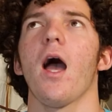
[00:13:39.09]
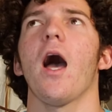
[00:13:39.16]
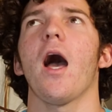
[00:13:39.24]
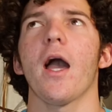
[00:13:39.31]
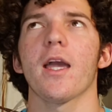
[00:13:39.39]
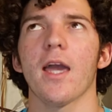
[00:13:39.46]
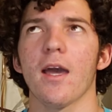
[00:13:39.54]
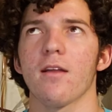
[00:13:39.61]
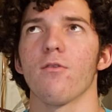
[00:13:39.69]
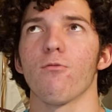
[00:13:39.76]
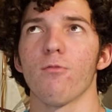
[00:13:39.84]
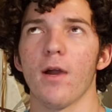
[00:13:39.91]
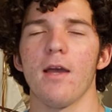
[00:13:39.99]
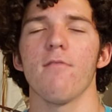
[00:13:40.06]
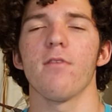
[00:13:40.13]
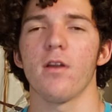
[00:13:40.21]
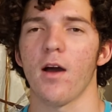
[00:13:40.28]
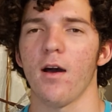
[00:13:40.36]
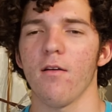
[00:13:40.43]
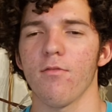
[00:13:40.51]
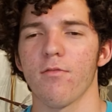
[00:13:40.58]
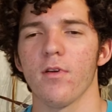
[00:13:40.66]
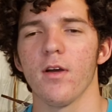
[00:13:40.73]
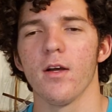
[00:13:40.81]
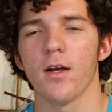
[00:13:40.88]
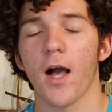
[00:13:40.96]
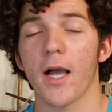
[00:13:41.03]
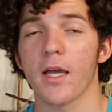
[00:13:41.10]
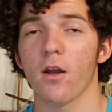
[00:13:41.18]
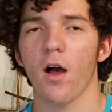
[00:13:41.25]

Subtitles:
I can't rave enough. I can